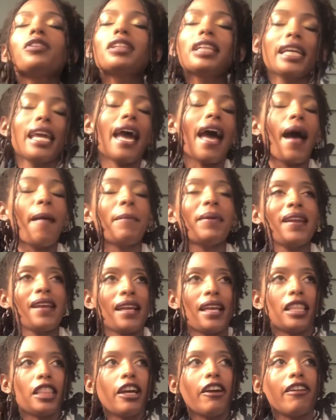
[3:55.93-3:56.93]

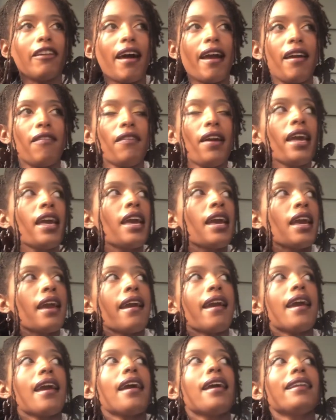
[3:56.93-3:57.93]
happening in their life.
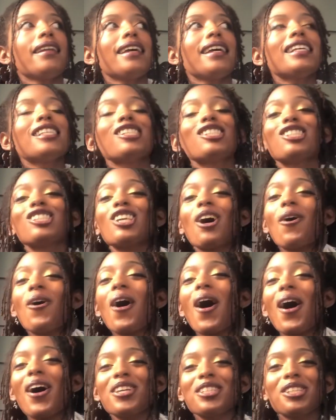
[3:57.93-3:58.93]
And it's
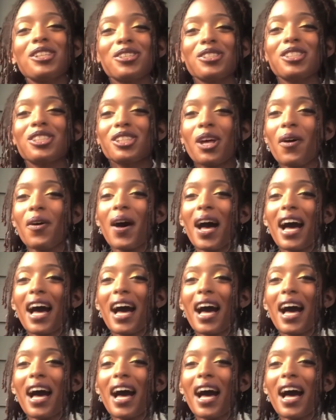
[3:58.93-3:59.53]
also so